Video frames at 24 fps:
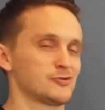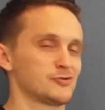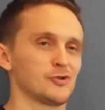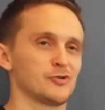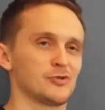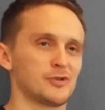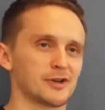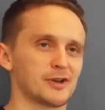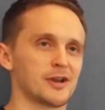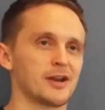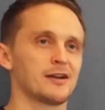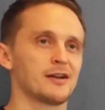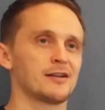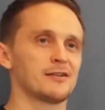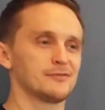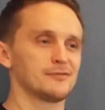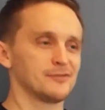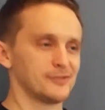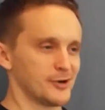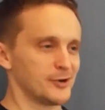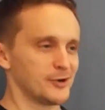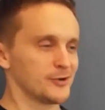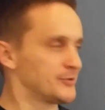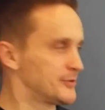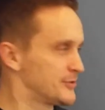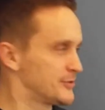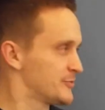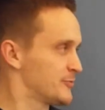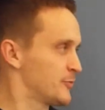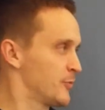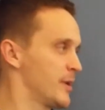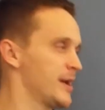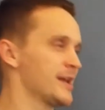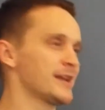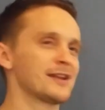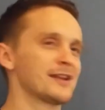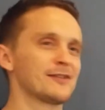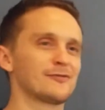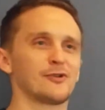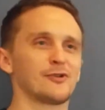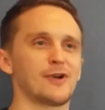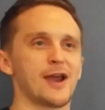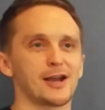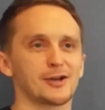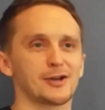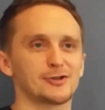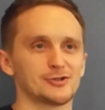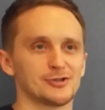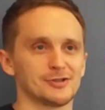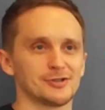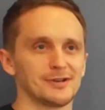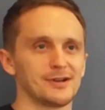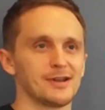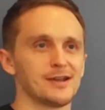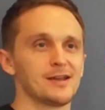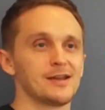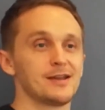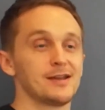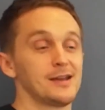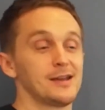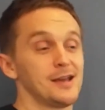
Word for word: So they're kind of, just waiting for action.